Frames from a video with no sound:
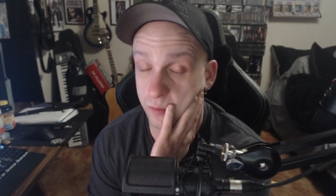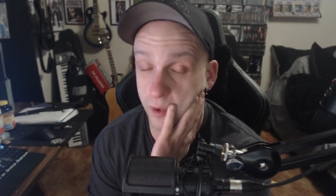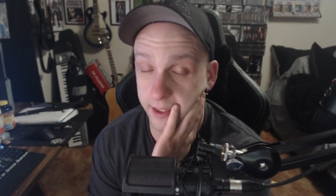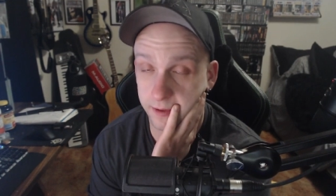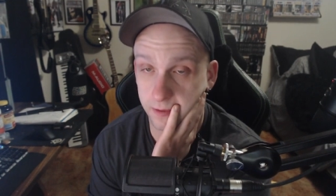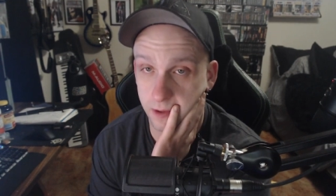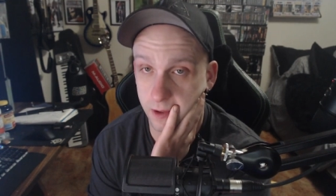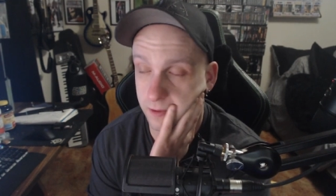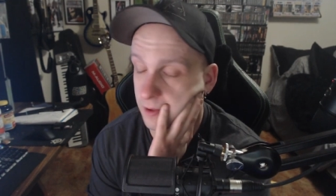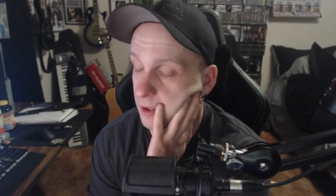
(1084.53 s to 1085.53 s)
way too
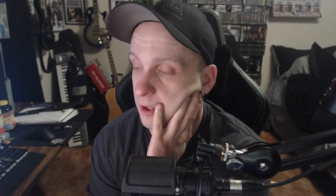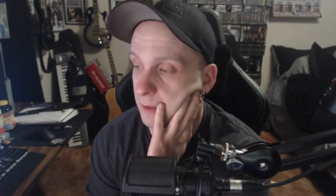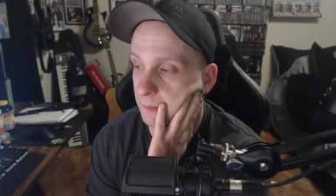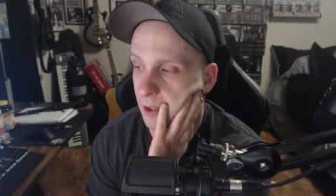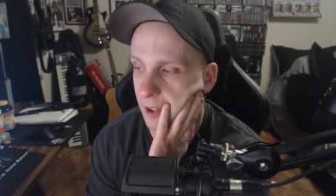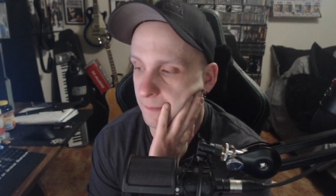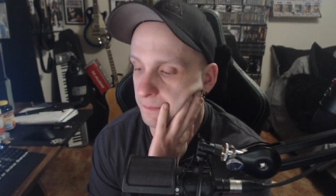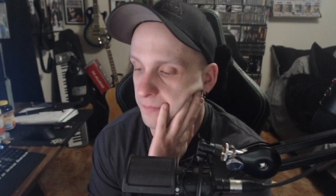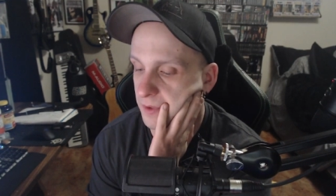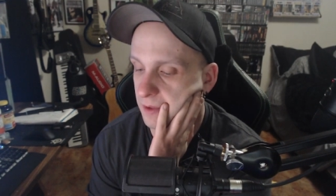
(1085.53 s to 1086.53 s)
long but
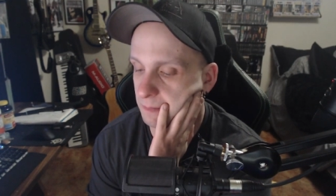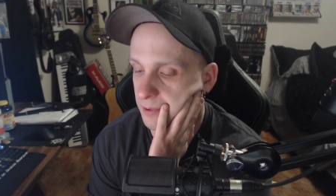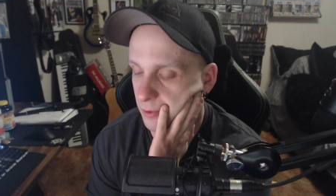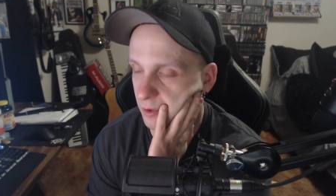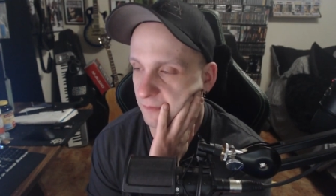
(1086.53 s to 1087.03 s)
build